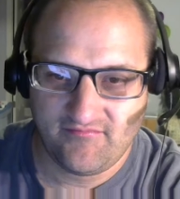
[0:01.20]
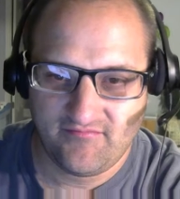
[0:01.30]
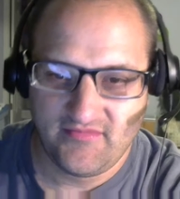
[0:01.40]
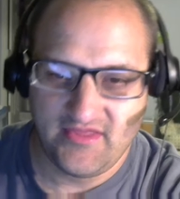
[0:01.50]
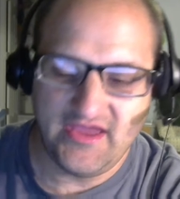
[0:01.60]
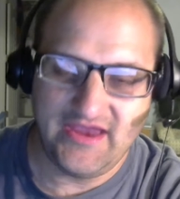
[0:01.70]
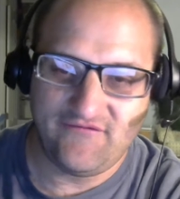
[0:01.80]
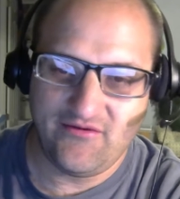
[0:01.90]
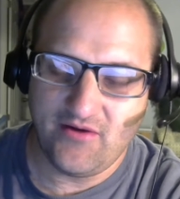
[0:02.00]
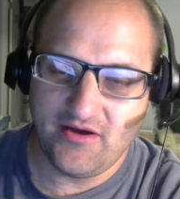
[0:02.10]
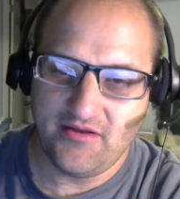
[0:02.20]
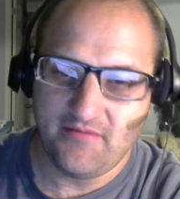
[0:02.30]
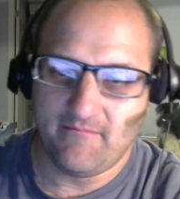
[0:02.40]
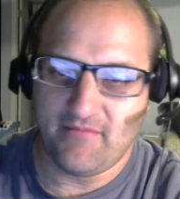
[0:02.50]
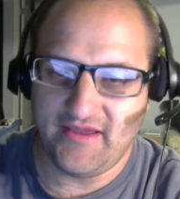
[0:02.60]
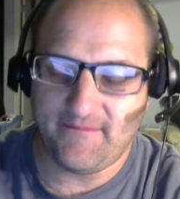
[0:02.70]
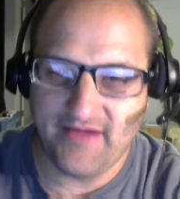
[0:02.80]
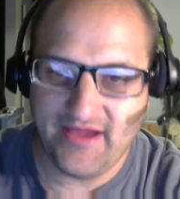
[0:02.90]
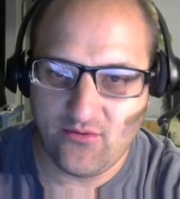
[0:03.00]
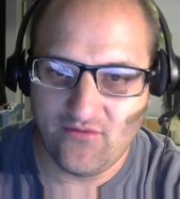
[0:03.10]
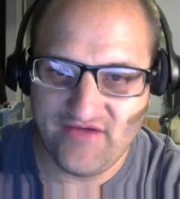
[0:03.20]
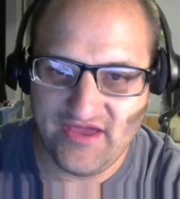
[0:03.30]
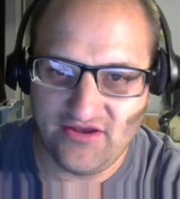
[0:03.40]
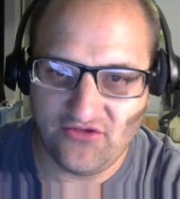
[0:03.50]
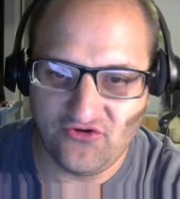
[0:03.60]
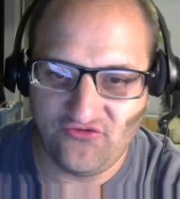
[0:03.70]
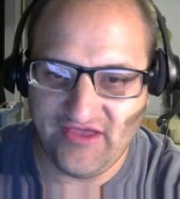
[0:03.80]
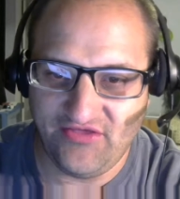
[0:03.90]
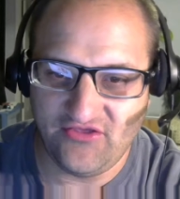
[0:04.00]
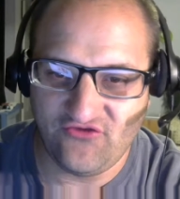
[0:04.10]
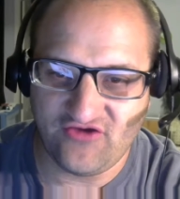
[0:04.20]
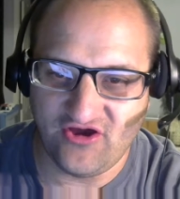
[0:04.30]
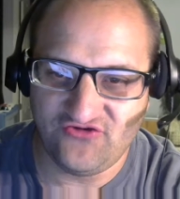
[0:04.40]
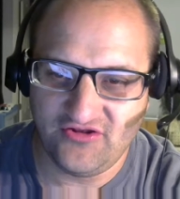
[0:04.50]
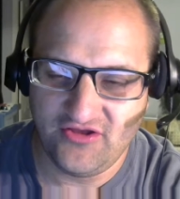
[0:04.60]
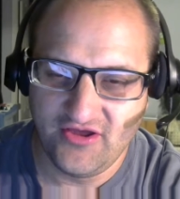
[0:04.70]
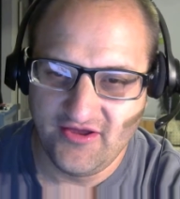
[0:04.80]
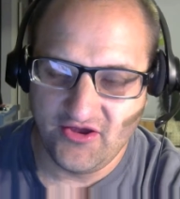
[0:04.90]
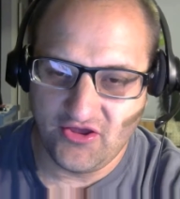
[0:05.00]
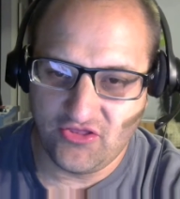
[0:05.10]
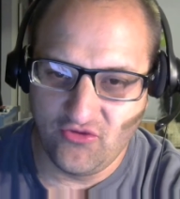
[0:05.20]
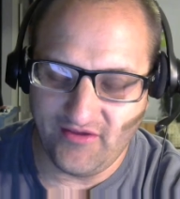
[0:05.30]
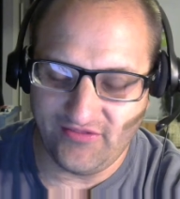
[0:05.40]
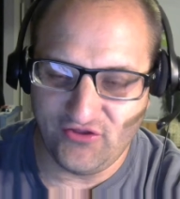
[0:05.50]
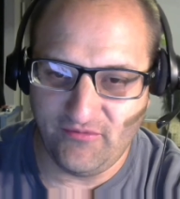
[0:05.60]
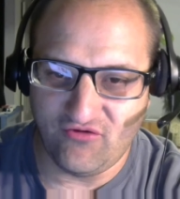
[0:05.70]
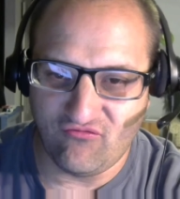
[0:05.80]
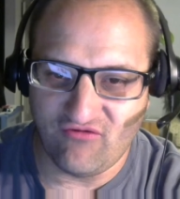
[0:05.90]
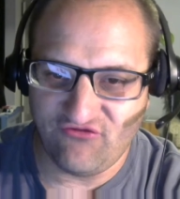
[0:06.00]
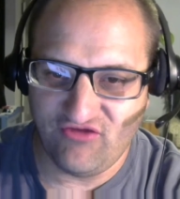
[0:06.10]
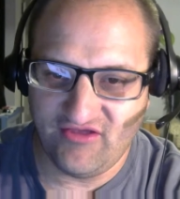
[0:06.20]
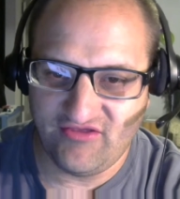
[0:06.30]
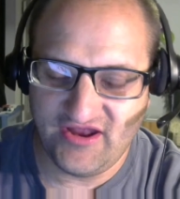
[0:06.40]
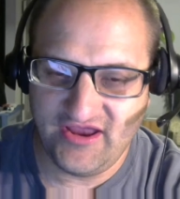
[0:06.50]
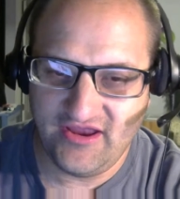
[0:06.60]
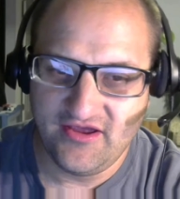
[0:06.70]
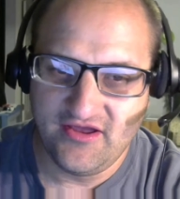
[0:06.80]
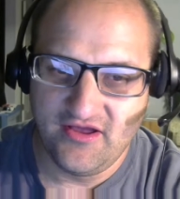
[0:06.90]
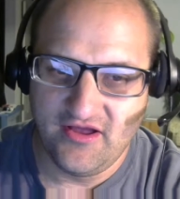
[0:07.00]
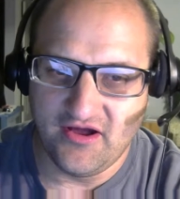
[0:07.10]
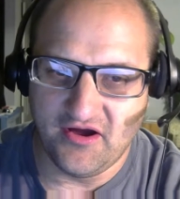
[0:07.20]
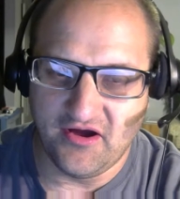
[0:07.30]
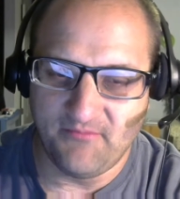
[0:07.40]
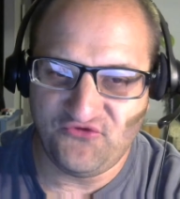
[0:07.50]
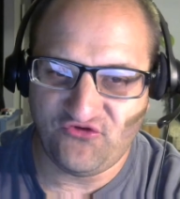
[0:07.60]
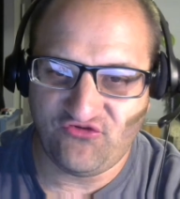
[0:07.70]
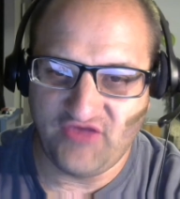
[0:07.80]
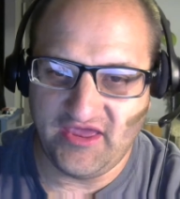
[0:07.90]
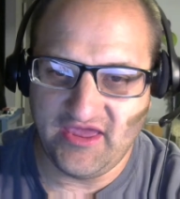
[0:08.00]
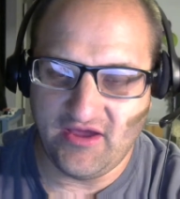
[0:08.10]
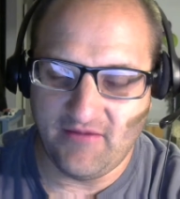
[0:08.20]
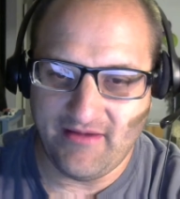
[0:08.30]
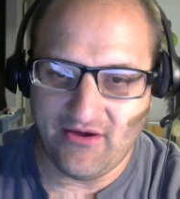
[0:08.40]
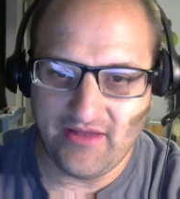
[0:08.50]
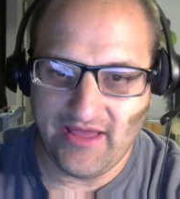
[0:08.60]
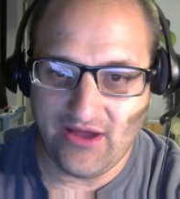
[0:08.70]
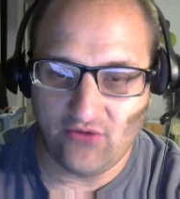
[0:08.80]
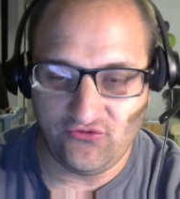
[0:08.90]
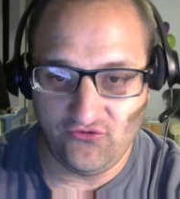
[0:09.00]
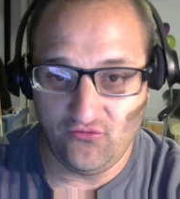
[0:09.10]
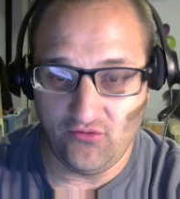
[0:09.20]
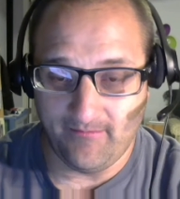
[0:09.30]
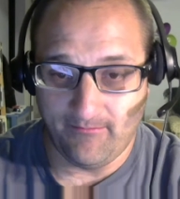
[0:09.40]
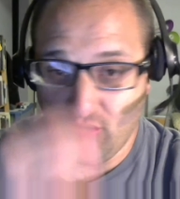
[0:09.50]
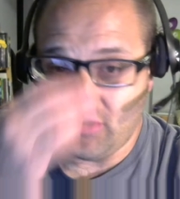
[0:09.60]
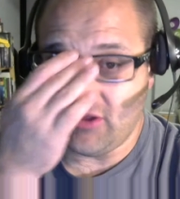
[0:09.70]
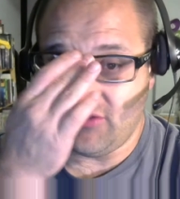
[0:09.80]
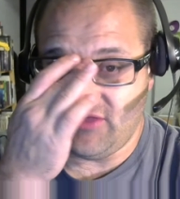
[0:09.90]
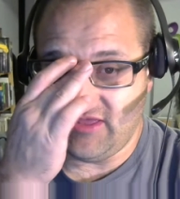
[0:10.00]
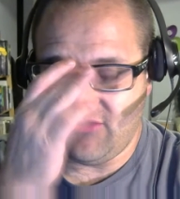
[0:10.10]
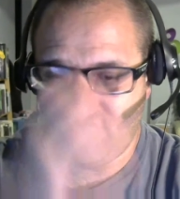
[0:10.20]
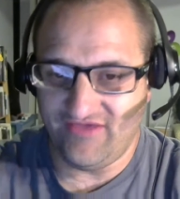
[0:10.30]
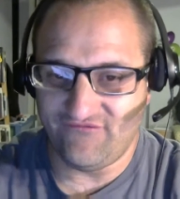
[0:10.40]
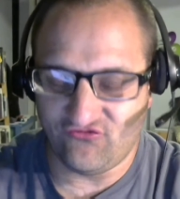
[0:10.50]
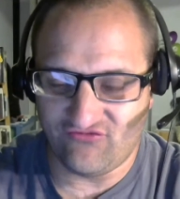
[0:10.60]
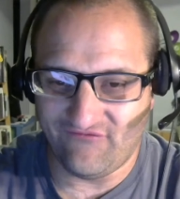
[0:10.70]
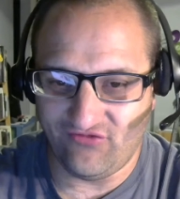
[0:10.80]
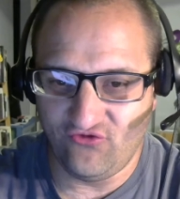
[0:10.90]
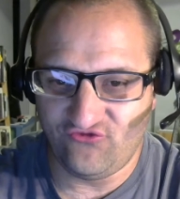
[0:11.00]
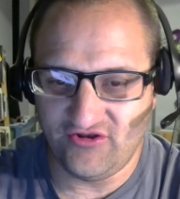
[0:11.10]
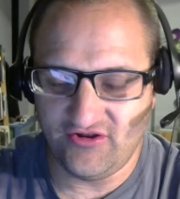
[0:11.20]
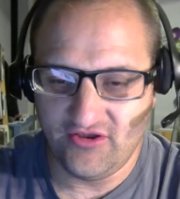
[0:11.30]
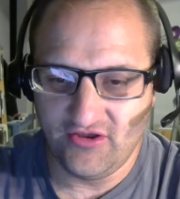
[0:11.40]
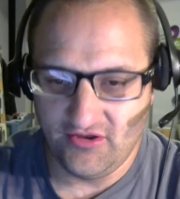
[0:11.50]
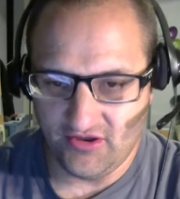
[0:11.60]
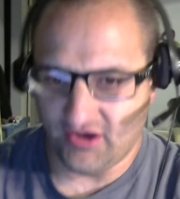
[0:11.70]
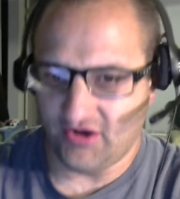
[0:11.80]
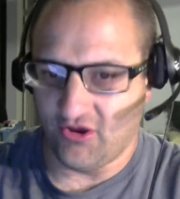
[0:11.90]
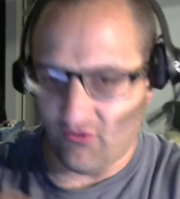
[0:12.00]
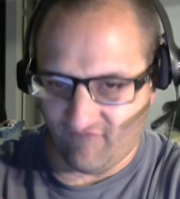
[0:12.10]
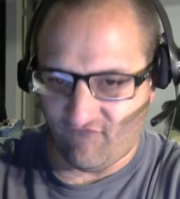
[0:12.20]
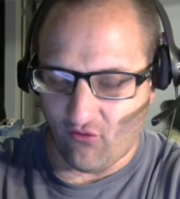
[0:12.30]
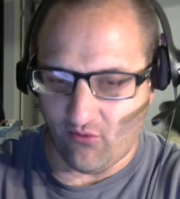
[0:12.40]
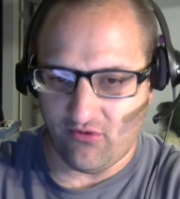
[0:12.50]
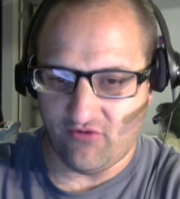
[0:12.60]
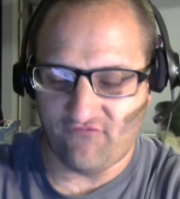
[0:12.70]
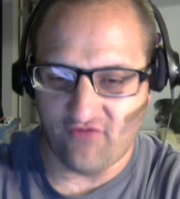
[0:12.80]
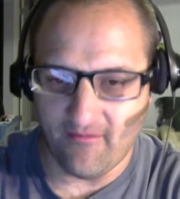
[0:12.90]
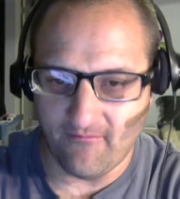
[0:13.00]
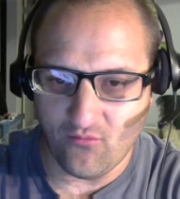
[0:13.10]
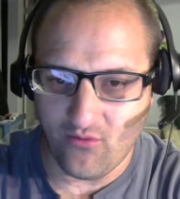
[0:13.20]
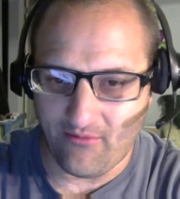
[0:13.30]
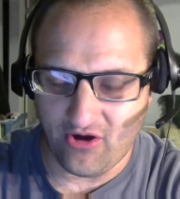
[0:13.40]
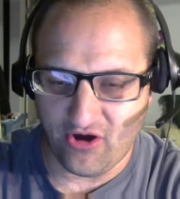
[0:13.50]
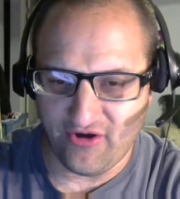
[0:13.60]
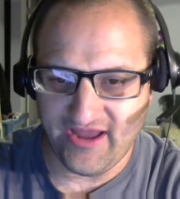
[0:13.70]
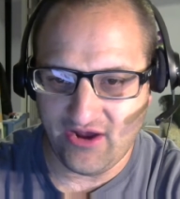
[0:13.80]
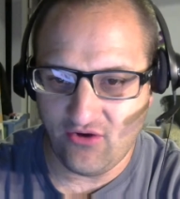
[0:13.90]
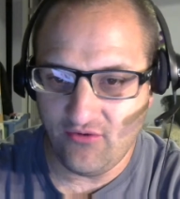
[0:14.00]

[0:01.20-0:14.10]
Hey everyone, Mike back with another daily discussion. Doing a little bit of wrestling today. Just thinking about how to book the Divas Revolution going forward from where we are now.